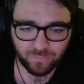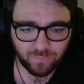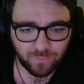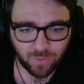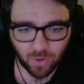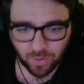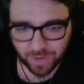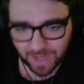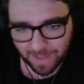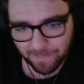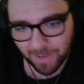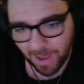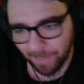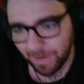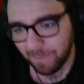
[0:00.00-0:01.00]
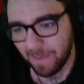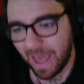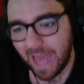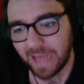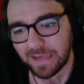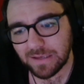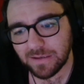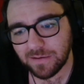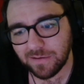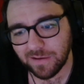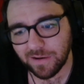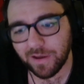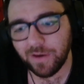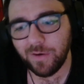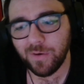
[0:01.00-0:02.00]
on him coming back,
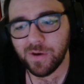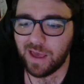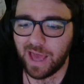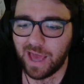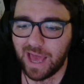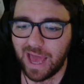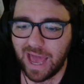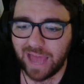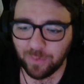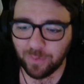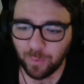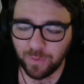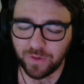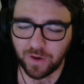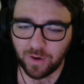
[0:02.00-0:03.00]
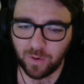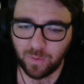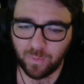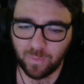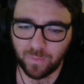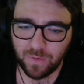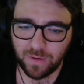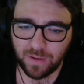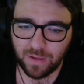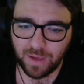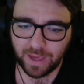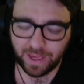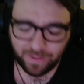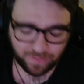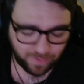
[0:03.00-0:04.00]
And also, I
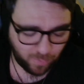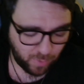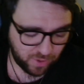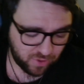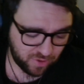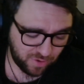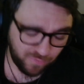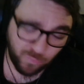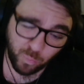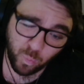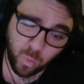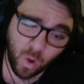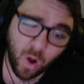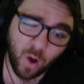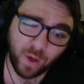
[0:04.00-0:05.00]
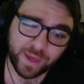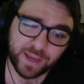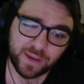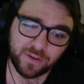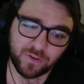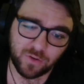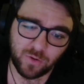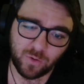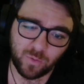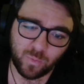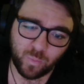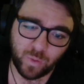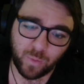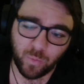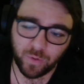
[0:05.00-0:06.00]
guess the question of why do
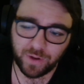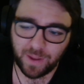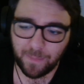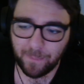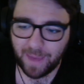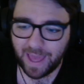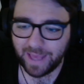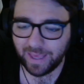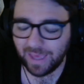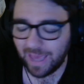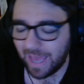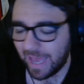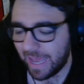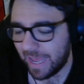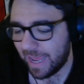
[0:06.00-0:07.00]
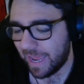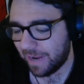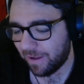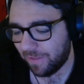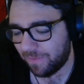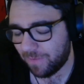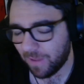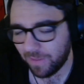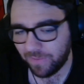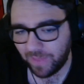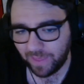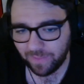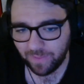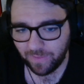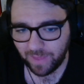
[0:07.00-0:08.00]
we want him back? And I
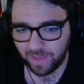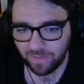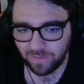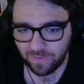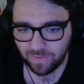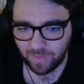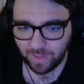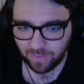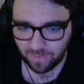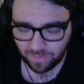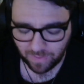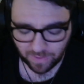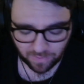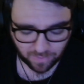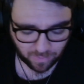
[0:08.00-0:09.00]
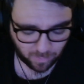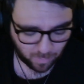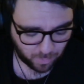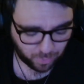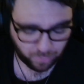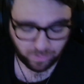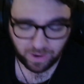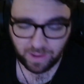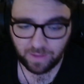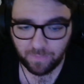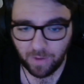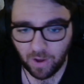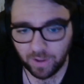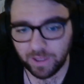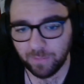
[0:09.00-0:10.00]
think that there's two or three
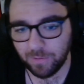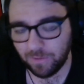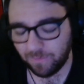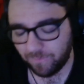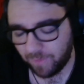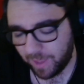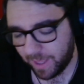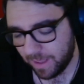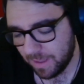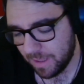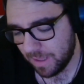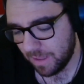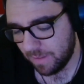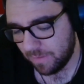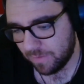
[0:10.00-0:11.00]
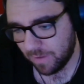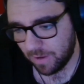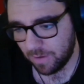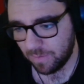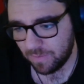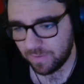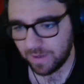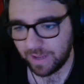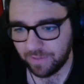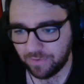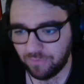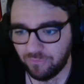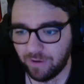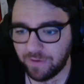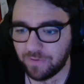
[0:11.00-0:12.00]
arguments for that. So let's
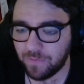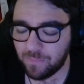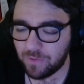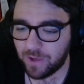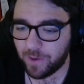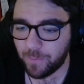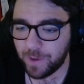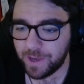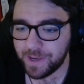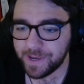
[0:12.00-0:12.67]
address them, shall we?